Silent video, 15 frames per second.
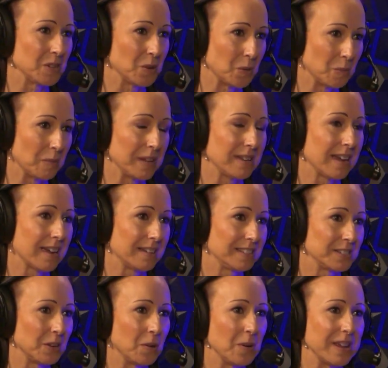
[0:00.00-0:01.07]
Zoom. Yeah.
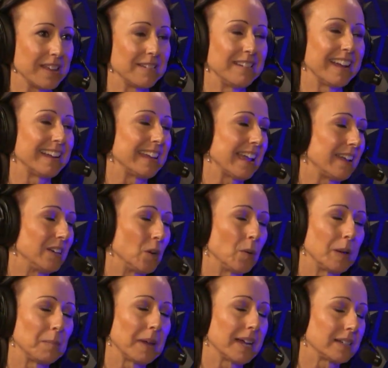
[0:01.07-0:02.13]
So again,
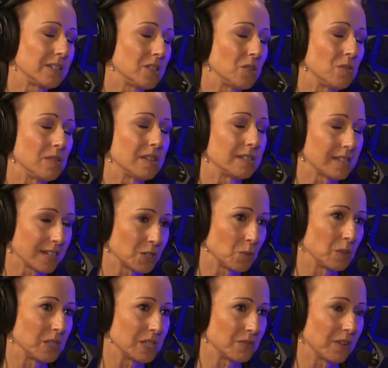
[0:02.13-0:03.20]
going back to the sexual
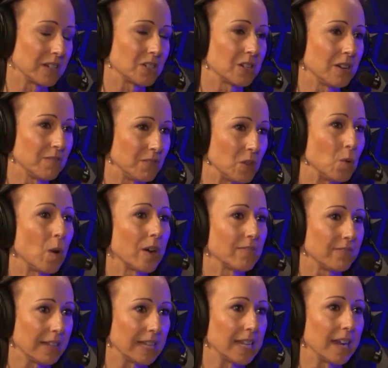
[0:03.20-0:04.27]
dysfunction, if you are
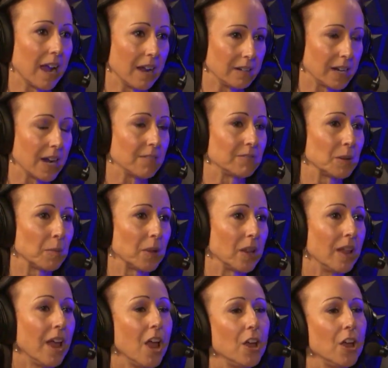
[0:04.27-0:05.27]
feeling uncomfortable,